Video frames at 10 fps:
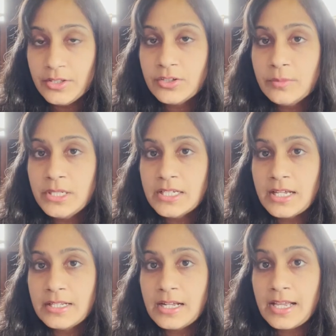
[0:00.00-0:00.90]
this could be
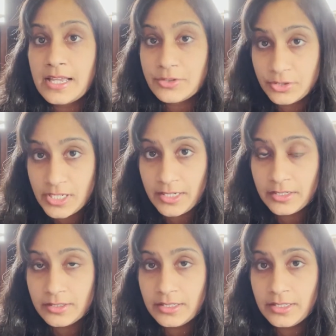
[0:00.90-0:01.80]
done
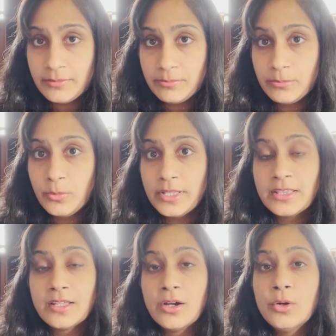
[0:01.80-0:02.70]
iatrogenically with
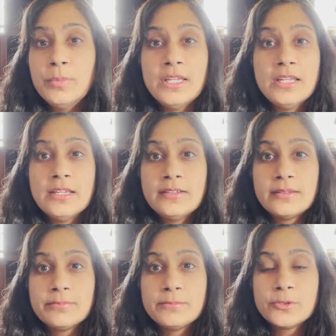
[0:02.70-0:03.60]
the
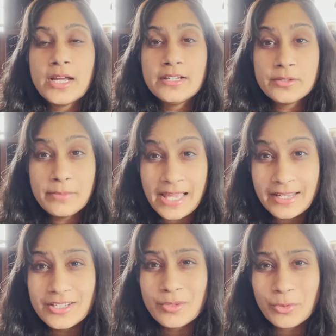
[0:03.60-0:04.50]
OBs trying to
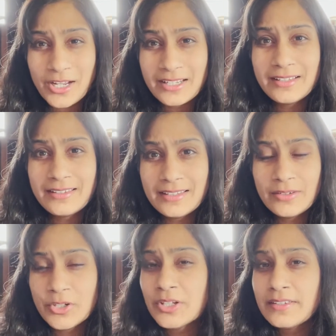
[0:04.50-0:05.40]
manage a pregnancy, a
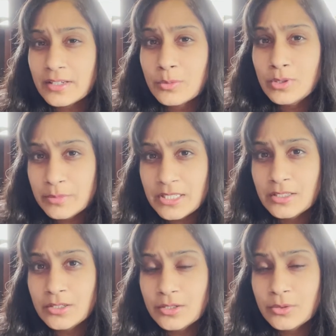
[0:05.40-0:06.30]
very sick
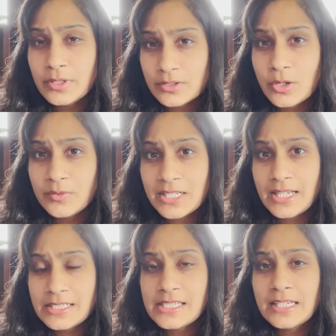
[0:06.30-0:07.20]
woman who has
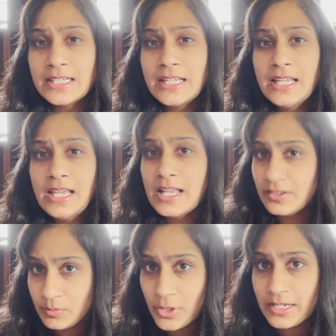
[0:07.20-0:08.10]
COVID-19 and
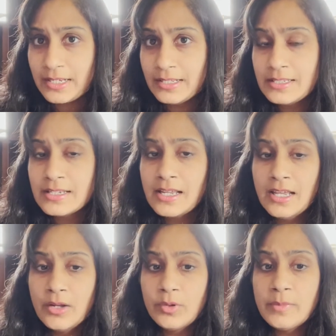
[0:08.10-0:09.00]
is pregnant.
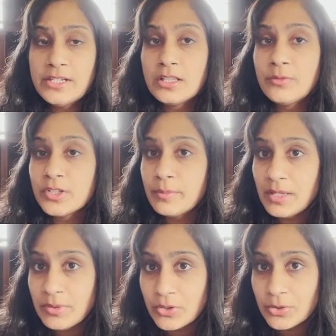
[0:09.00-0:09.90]
We may deliver the
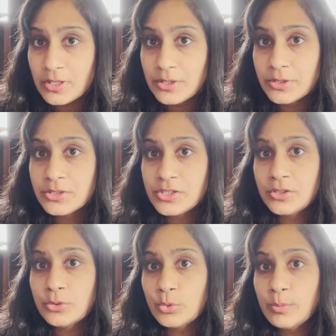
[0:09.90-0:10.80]
baby earlier
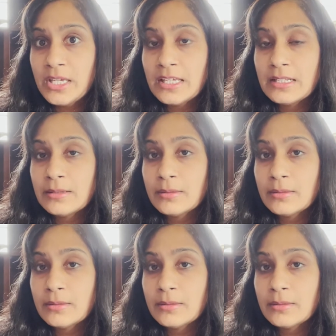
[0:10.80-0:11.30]
to make it